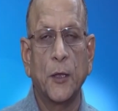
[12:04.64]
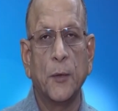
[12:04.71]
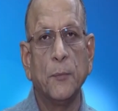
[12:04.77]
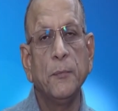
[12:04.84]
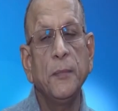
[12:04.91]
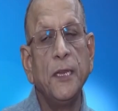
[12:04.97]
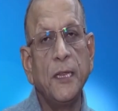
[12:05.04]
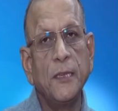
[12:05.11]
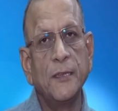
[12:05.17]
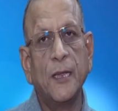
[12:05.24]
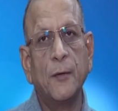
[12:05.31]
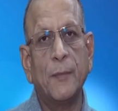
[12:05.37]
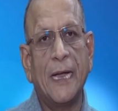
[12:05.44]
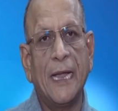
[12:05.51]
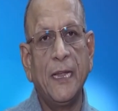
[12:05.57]
meaning
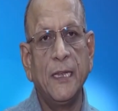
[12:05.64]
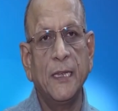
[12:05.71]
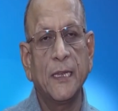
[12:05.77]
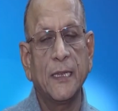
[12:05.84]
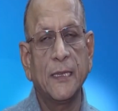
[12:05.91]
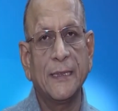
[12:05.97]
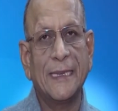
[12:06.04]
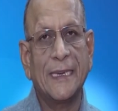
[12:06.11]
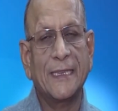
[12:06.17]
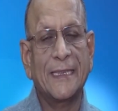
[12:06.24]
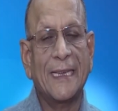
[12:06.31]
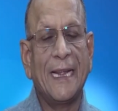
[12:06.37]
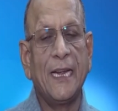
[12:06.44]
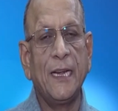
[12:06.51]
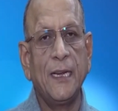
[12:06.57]
thereby that
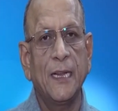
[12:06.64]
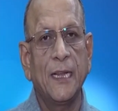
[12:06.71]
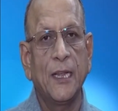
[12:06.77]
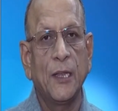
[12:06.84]
they'll